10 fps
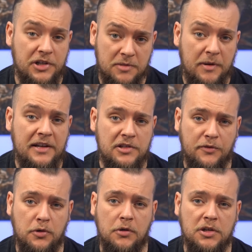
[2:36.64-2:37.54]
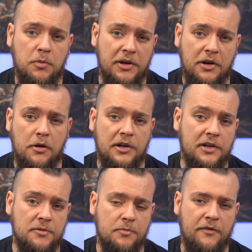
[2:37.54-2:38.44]
Which explains, of course, why Turek
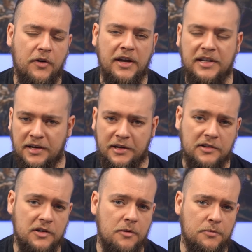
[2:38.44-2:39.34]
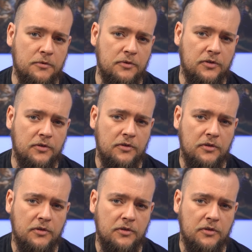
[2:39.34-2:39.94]
doesn't provide any examples.